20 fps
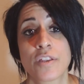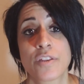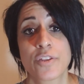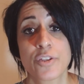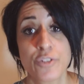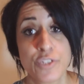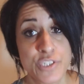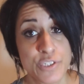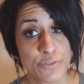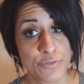
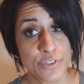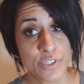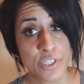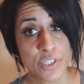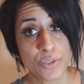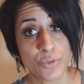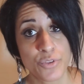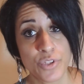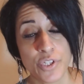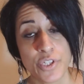There is a
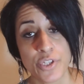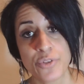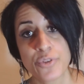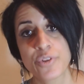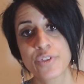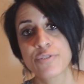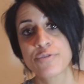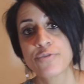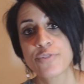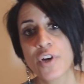video that you're
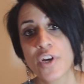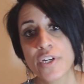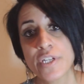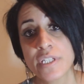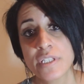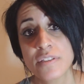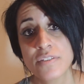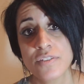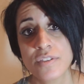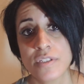going to
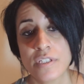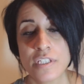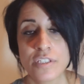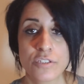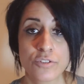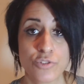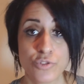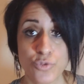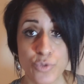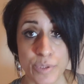find in the
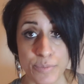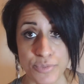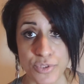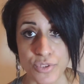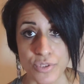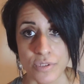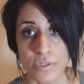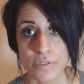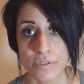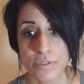
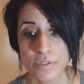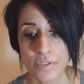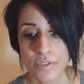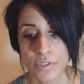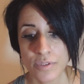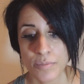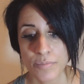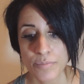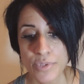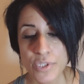description.
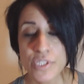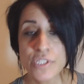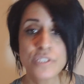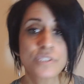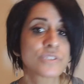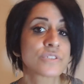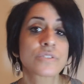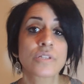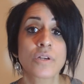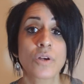
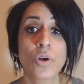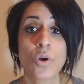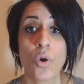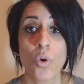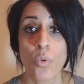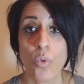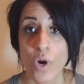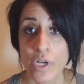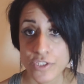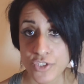Please
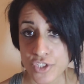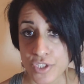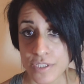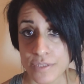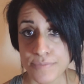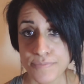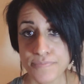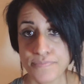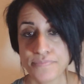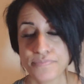go watch it.
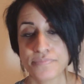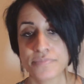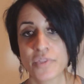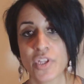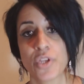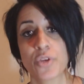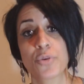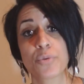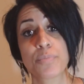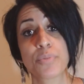
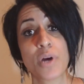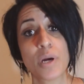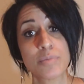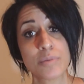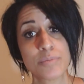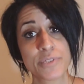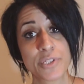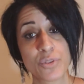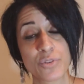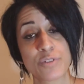You're
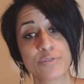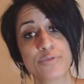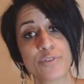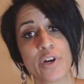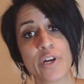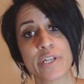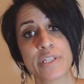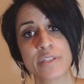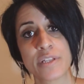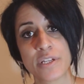probably going to
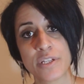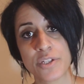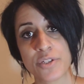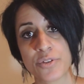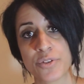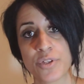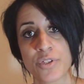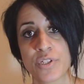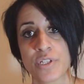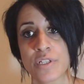find that you're
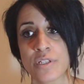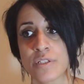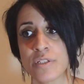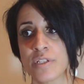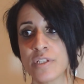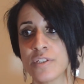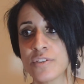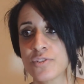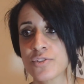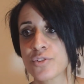going to
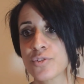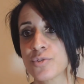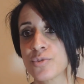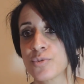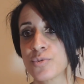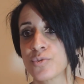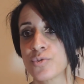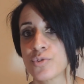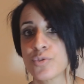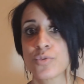need
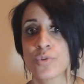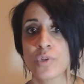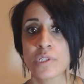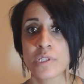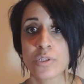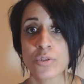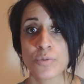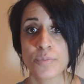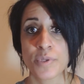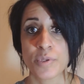to do a
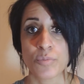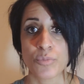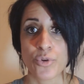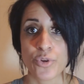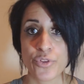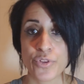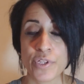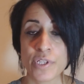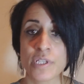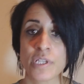little bit
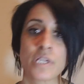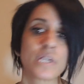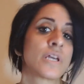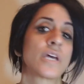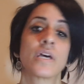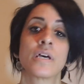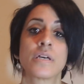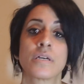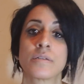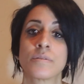more than
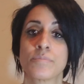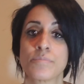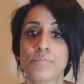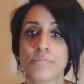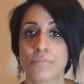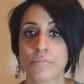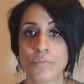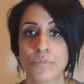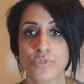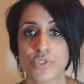
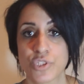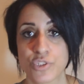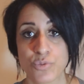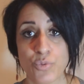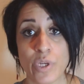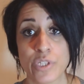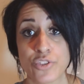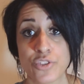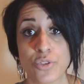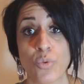just
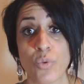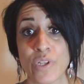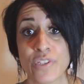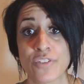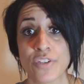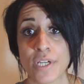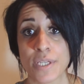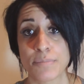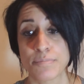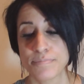watch it one
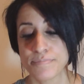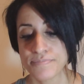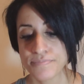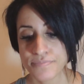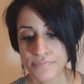time,